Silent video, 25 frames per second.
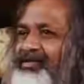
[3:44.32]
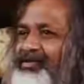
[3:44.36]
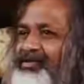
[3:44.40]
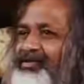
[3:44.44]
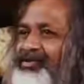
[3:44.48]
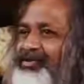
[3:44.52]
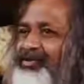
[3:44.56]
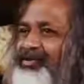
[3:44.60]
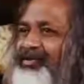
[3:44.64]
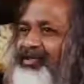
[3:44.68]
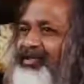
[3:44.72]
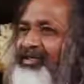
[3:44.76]

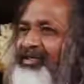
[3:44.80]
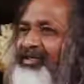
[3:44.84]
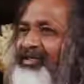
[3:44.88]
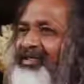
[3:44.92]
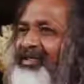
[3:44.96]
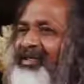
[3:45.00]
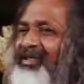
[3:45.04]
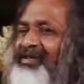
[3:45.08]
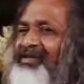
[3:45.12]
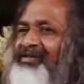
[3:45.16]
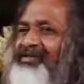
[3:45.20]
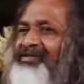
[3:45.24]
So
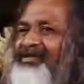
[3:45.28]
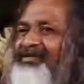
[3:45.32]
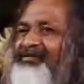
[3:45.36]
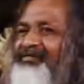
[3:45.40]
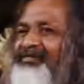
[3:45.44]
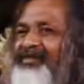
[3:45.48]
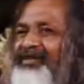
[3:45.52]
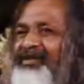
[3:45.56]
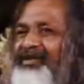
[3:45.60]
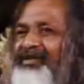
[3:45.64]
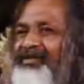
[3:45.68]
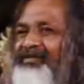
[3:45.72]
here is
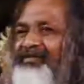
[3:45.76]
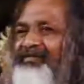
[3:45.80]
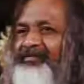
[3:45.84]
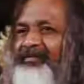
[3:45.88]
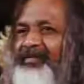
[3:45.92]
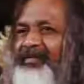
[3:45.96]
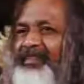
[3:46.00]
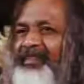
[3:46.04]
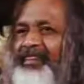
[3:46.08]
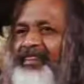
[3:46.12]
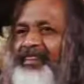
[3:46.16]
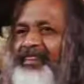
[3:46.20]
something
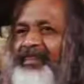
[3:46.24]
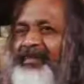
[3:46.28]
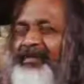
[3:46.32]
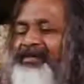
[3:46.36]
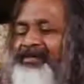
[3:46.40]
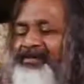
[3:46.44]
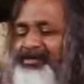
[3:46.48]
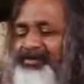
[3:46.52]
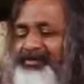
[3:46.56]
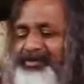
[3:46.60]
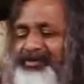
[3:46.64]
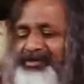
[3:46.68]

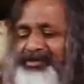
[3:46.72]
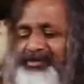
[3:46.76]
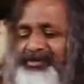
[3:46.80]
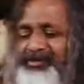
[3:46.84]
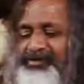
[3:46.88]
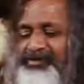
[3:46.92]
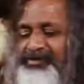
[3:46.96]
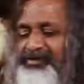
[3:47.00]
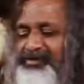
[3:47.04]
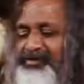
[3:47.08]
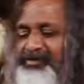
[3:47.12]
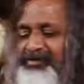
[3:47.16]
which is
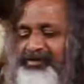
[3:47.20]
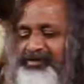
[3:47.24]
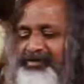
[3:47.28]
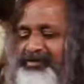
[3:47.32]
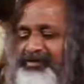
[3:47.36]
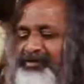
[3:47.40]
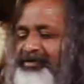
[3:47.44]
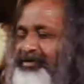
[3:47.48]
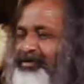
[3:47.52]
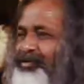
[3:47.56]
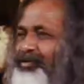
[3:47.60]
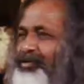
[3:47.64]

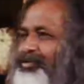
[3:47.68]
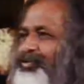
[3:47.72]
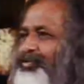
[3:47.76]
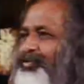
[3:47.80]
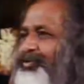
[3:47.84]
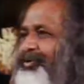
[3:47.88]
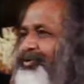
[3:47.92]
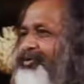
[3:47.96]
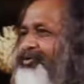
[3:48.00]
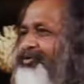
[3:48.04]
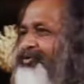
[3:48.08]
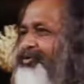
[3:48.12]

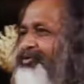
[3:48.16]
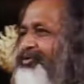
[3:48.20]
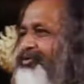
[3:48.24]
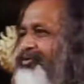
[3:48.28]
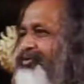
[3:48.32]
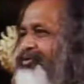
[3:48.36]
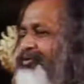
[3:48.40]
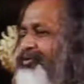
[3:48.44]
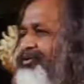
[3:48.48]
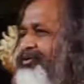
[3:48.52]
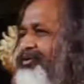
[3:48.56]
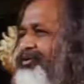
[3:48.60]
worth
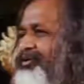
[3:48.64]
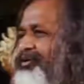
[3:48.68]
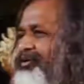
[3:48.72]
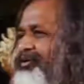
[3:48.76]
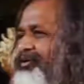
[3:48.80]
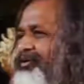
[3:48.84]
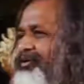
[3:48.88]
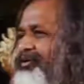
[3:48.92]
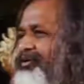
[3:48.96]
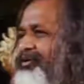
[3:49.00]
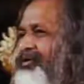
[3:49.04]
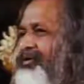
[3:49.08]

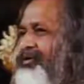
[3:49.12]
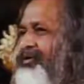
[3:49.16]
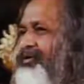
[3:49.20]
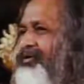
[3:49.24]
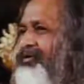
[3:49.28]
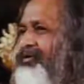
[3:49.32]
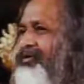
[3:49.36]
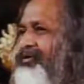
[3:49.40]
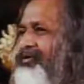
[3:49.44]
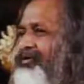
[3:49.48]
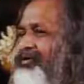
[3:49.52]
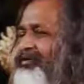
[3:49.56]

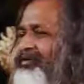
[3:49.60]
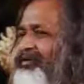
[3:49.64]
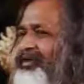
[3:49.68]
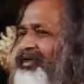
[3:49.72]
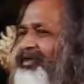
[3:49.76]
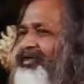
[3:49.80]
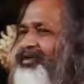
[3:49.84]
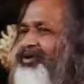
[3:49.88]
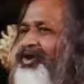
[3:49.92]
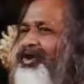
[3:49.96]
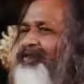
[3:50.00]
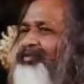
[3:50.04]

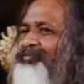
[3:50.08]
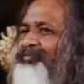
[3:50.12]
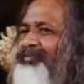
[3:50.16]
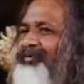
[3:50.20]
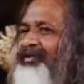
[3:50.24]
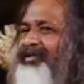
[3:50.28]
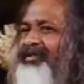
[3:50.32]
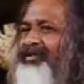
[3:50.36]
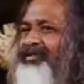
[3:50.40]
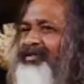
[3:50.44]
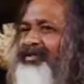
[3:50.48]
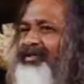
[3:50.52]

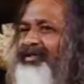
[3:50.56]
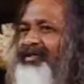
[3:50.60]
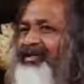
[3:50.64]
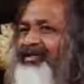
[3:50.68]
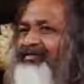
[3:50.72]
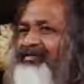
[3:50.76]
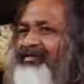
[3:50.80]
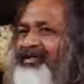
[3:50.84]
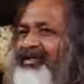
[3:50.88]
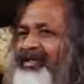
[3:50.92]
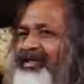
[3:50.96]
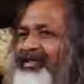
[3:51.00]
adopting in
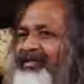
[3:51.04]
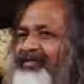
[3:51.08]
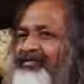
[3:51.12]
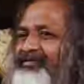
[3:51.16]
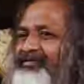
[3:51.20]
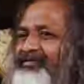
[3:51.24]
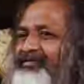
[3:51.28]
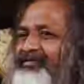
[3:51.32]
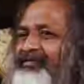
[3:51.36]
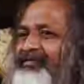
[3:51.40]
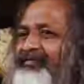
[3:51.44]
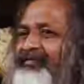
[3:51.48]
our life
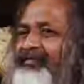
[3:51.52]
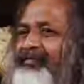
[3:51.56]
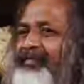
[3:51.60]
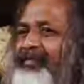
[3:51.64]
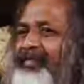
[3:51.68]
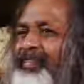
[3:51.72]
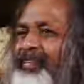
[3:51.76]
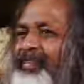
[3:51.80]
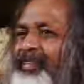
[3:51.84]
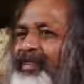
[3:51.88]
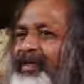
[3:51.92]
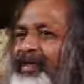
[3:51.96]

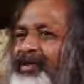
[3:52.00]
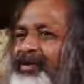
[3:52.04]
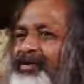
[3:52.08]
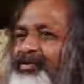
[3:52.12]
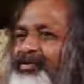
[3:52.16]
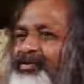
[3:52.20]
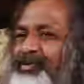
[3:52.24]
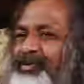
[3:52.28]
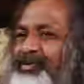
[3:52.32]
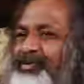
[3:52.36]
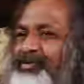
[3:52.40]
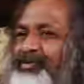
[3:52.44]
and
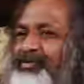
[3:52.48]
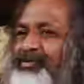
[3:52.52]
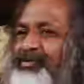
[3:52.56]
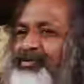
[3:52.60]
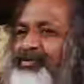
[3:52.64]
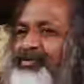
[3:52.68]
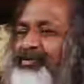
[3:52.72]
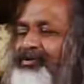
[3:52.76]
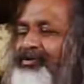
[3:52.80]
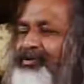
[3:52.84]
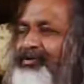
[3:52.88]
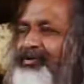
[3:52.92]
worth
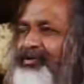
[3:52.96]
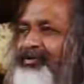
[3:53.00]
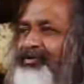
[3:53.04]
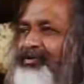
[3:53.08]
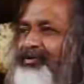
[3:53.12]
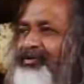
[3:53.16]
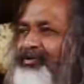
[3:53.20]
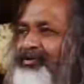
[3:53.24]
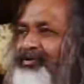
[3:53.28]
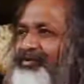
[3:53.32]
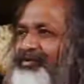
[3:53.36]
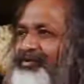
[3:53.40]

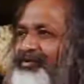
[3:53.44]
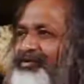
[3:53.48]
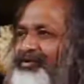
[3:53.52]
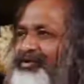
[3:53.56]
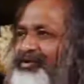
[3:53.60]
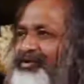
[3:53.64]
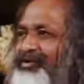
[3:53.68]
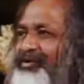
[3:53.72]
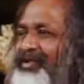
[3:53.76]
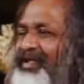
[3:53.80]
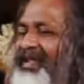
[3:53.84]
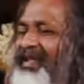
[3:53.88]

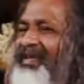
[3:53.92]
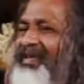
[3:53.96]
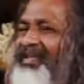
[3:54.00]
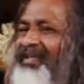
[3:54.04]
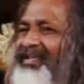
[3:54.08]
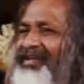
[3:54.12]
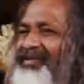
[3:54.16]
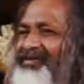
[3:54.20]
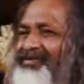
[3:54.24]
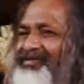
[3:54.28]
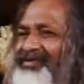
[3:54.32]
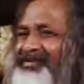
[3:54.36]

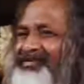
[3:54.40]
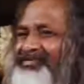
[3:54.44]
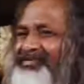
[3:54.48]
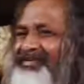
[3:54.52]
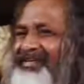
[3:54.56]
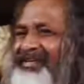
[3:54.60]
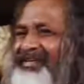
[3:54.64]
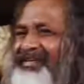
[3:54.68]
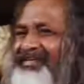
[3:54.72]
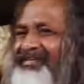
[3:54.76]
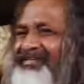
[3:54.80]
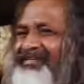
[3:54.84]
telling our
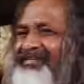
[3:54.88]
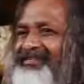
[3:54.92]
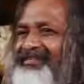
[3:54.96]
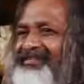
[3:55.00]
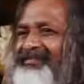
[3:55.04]
friends.